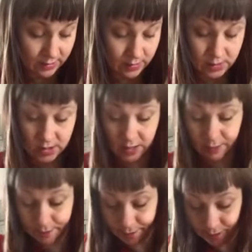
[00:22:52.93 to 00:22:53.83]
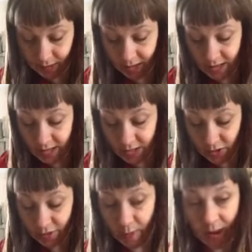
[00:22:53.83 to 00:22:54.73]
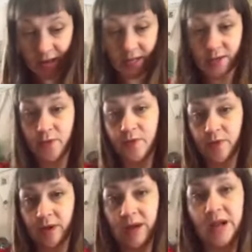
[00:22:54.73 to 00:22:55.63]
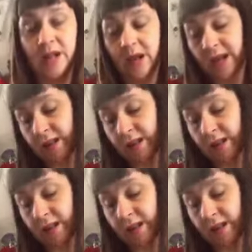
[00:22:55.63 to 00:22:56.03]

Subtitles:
So again, these are just reminders for in the